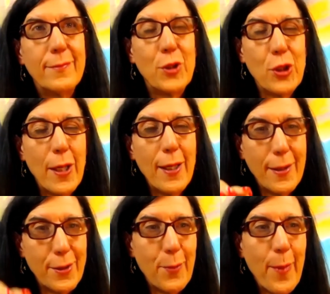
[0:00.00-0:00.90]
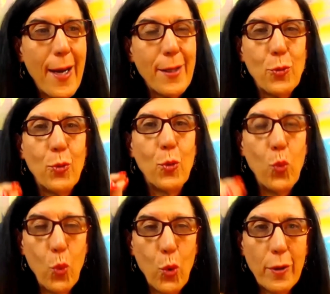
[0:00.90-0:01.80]
change, some actual
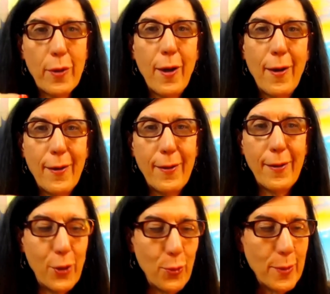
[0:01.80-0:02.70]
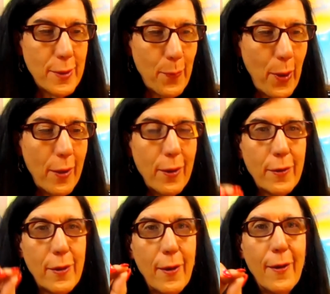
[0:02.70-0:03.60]
work on humans'
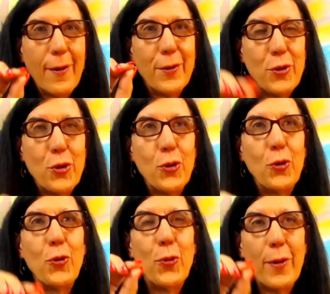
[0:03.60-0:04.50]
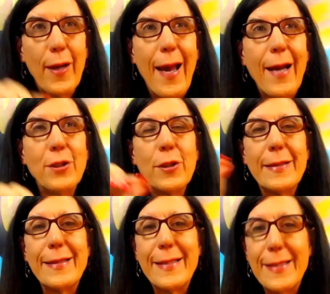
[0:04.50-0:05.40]
part to
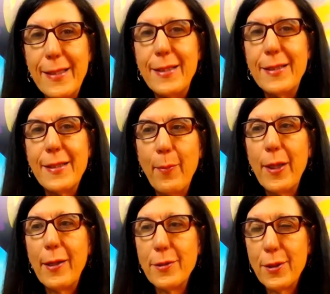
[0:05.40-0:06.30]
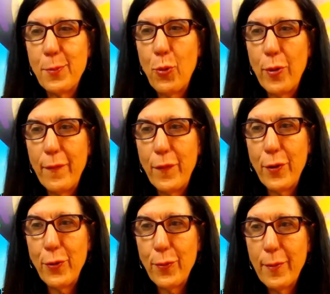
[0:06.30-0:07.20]
actually see somebody else's point of
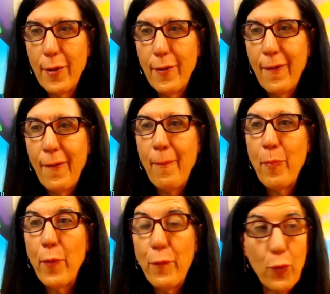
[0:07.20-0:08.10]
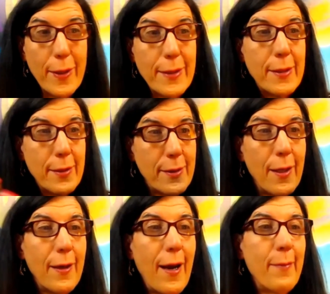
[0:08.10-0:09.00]
view. For instance,
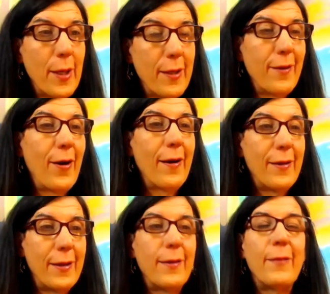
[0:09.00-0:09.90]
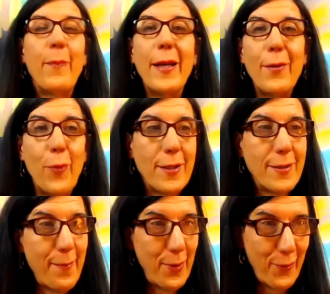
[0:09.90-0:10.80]
and I'm you know I, in many ways
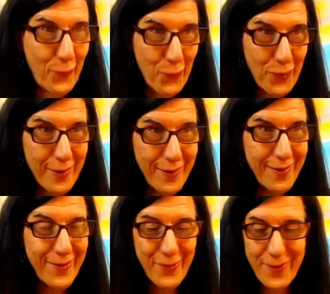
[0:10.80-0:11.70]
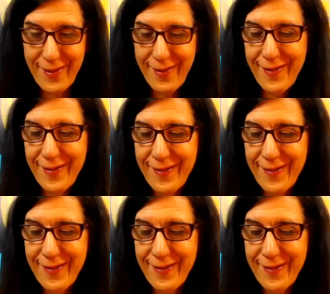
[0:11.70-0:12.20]
I'm in a really interesting